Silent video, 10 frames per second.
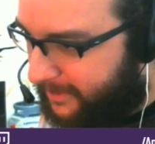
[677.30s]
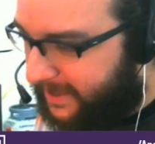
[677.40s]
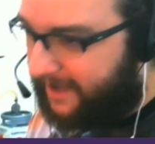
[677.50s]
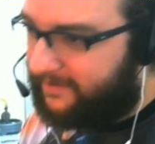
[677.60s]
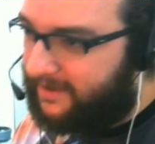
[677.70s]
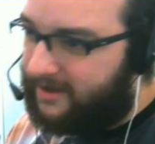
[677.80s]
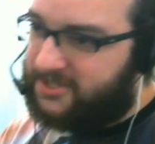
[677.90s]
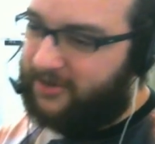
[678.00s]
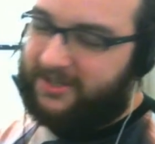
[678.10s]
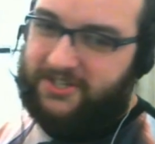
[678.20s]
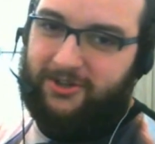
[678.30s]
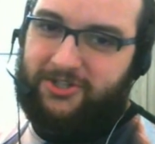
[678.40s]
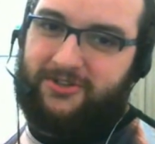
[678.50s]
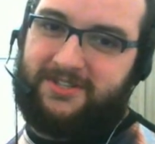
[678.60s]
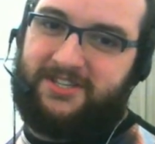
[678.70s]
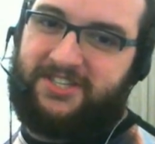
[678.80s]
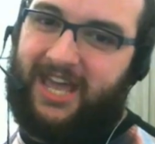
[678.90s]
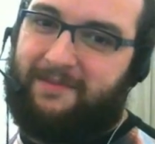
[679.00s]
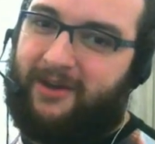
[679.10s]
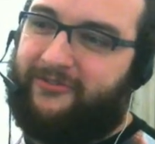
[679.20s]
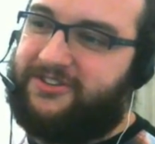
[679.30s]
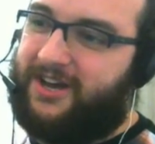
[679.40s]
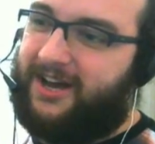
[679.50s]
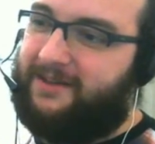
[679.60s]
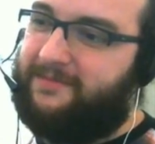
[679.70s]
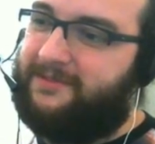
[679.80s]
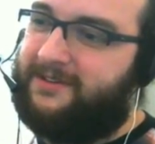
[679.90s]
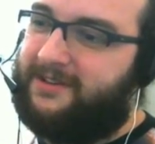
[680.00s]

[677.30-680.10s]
Yeah, so the solution is the same every time.